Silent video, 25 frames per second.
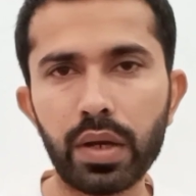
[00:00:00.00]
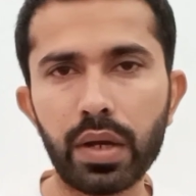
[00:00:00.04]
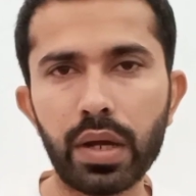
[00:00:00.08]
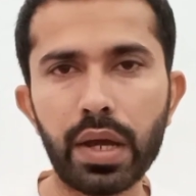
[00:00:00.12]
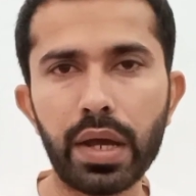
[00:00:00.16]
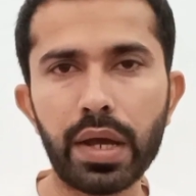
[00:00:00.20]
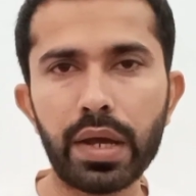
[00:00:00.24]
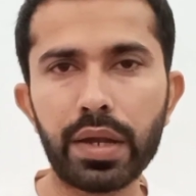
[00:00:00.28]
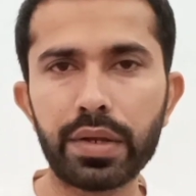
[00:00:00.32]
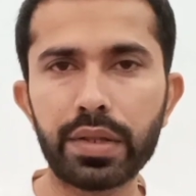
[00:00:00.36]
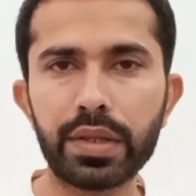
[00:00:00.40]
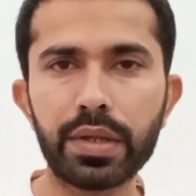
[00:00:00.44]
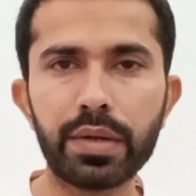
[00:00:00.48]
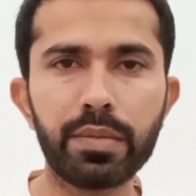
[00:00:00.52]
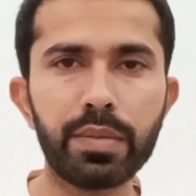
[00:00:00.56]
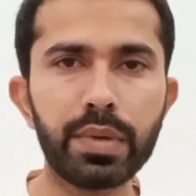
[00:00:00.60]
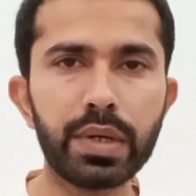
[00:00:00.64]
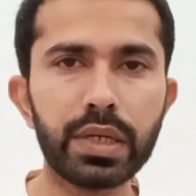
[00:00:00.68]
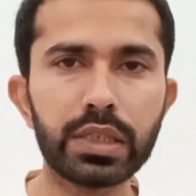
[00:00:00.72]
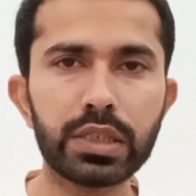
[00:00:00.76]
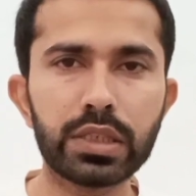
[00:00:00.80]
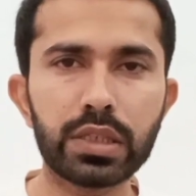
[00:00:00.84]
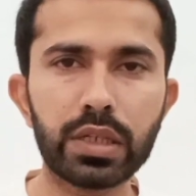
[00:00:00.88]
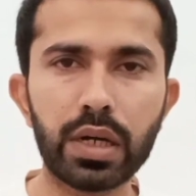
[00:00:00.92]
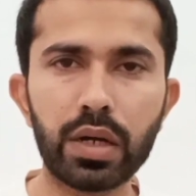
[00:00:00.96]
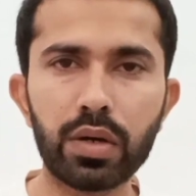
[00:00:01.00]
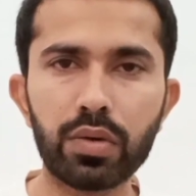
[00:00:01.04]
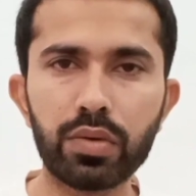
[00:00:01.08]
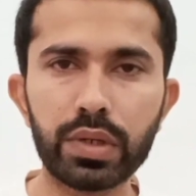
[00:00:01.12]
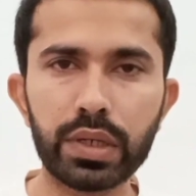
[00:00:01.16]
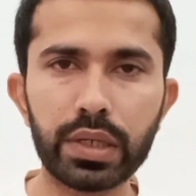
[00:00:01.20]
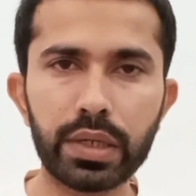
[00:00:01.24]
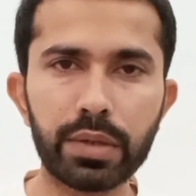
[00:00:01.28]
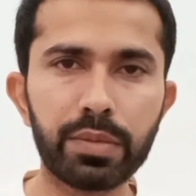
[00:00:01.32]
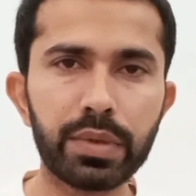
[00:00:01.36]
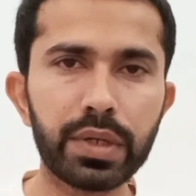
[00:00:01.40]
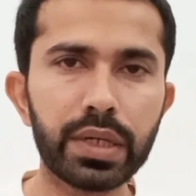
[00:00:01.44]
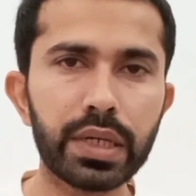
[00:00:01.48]
Debates surrounding
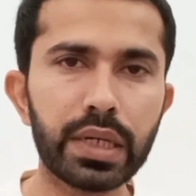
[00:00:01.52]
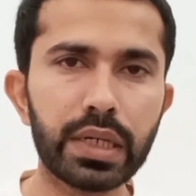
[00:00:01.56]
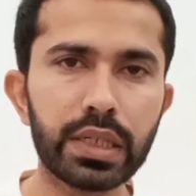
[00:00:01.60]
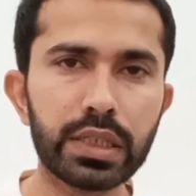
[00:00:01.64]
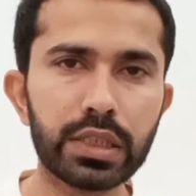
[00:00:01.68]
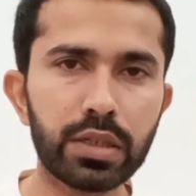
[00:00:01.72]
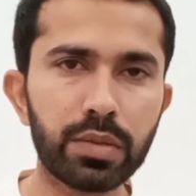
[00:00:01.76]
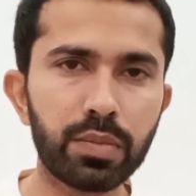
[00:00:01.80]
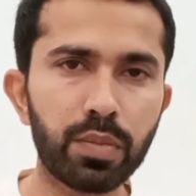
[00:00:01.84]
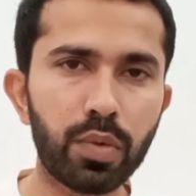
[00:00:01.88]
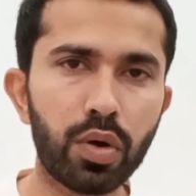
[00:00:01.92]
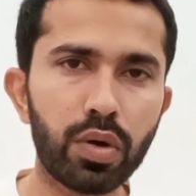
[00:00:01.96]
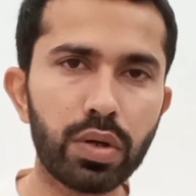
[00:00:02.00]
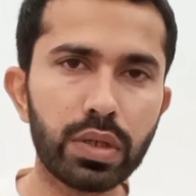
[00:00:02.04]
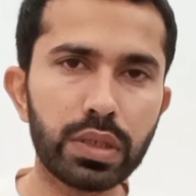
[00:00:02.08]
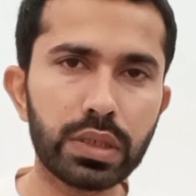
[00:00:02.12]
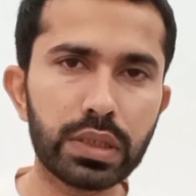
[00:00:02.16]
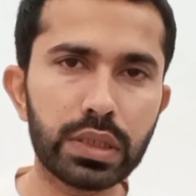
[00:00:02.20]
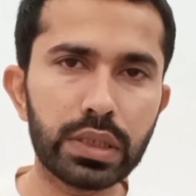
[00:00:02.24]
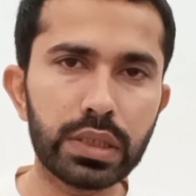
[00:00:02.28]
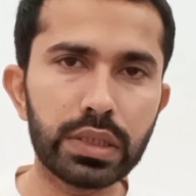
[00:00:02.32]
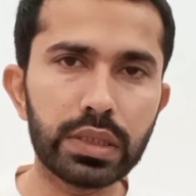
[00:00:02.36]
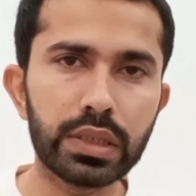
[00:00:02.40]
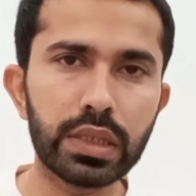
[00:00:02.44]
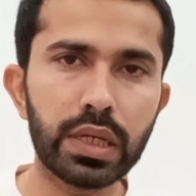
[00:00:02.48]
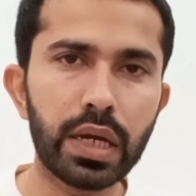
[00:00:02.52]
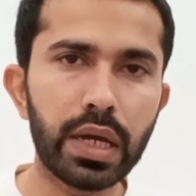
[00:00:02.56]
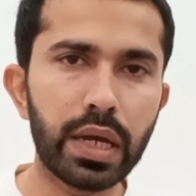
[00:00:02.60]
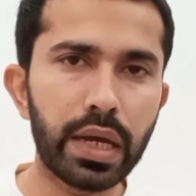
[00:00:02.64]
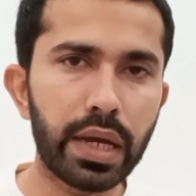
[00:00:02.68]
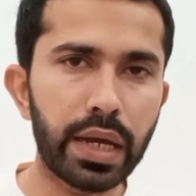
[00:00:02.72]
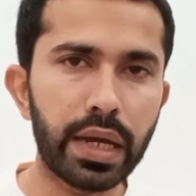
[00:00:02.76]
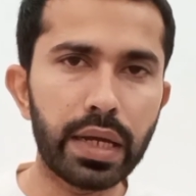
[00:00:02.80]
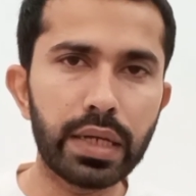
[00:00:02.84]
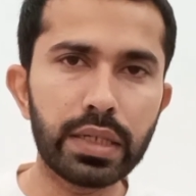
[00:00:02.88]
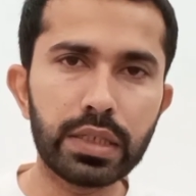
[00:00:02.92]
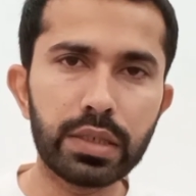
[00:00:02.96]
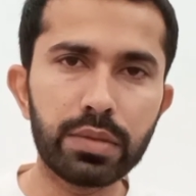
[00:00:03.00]
immigration policies,
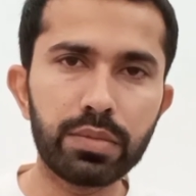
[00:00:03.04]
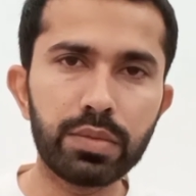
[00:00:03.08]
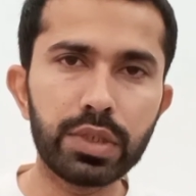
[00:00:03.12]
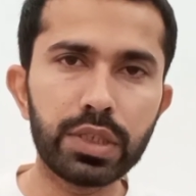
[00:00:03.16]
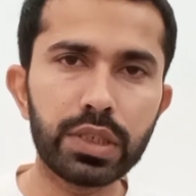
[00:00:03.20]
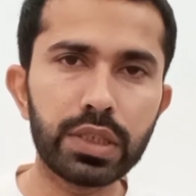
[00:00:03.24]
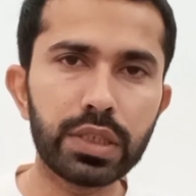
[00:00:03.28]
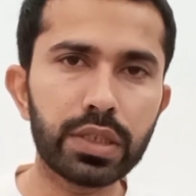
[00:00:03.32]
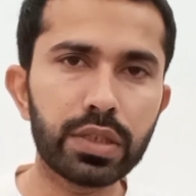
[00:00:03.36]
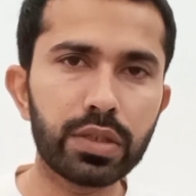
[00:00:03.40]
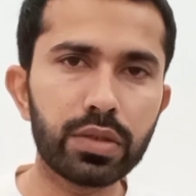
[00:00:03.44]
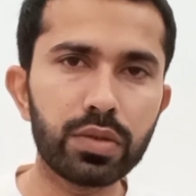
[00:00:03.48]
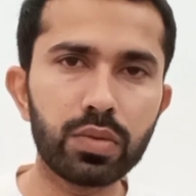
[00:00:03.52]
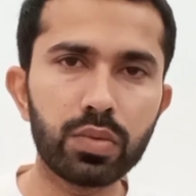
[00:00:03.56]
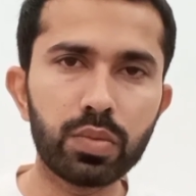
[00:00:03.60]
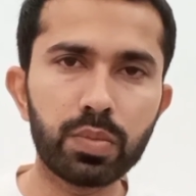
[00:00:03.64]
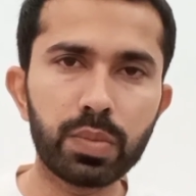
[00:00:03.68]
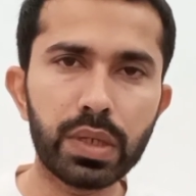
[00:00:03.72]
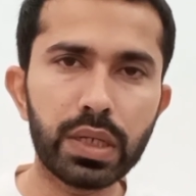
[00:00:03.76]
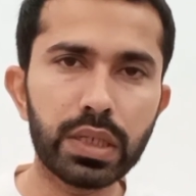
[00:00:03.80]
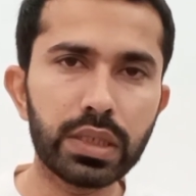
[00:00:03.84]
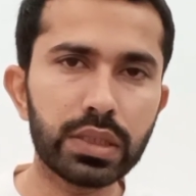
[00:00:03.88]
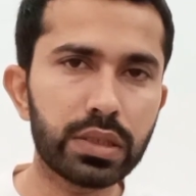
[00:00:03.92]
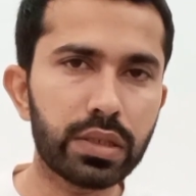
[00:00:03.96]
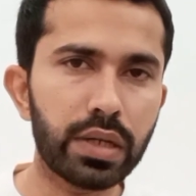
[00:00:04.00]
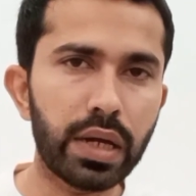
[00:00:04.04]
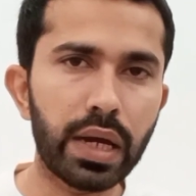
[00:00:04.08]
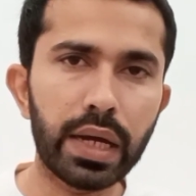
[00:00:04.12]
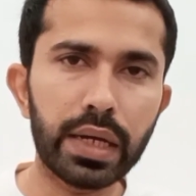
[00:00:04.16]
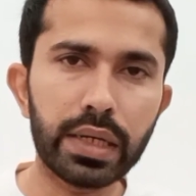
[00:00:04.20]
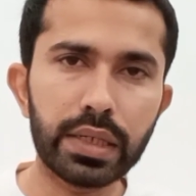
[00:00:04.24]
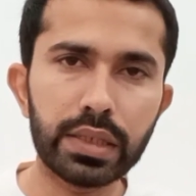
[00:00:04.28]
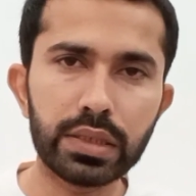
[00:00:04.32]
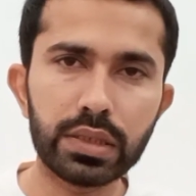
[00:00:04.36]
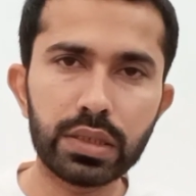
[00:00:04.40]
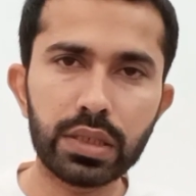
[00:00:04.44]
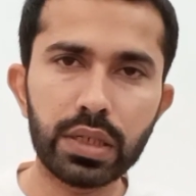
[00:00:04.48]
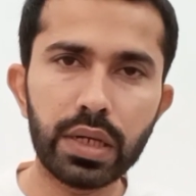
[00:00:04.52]
LGBTQ+
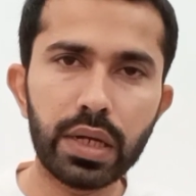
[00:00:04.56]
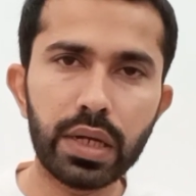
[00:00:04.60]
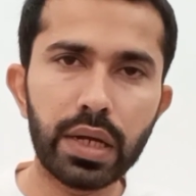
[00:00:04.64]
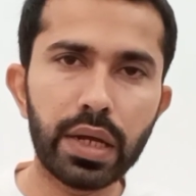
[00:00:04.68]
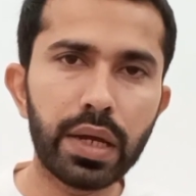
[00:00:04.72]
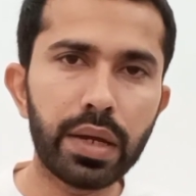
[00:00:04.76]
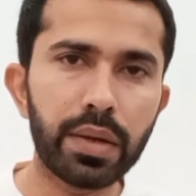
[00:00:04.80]
rights,